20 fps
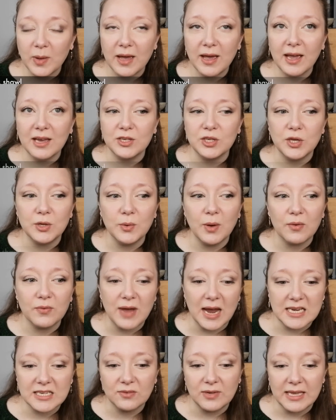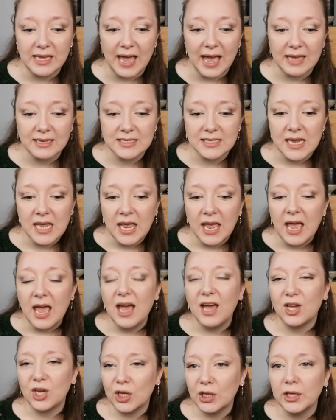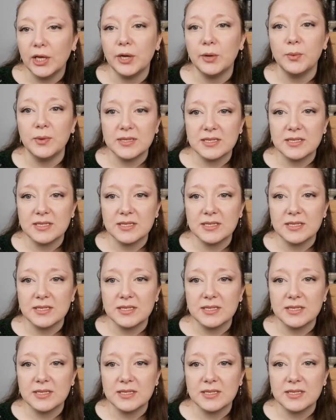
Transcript: and you effectively get a clue.